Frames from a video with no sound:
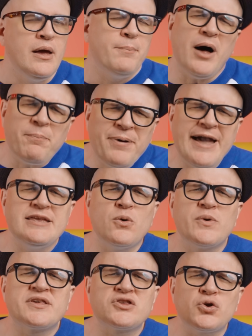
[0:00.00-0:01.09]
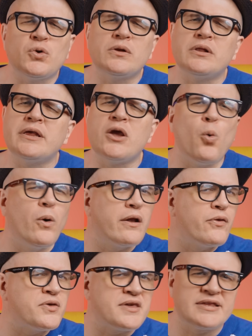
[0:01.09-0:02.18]
Paul Pena was certainly one
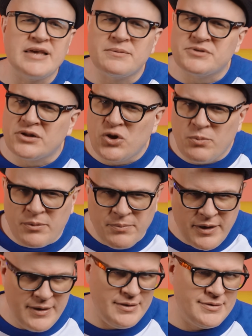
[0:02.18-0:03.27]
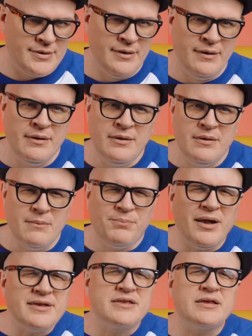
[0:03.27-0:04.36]
of those exceptional human beings.
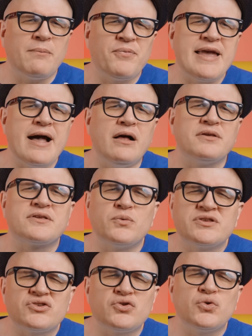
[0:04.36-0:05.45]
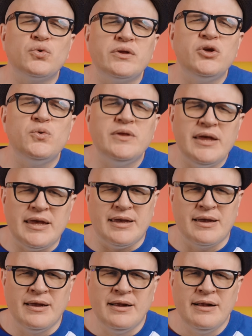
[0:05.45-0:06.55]
Paul did something else that was truly
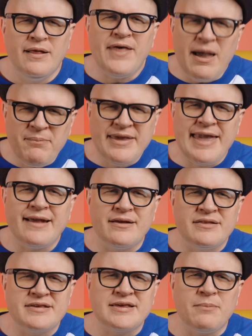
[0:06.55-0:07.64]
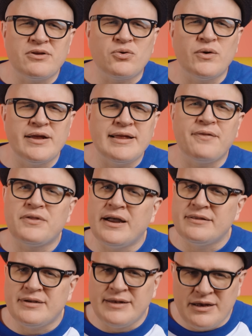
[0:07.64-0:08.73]
unique. That began on December twenty-ninth,
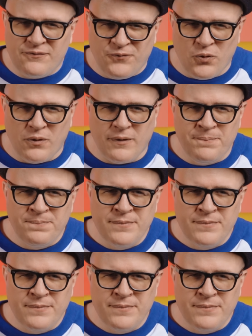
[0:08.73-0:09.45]
nineteen eighty-four.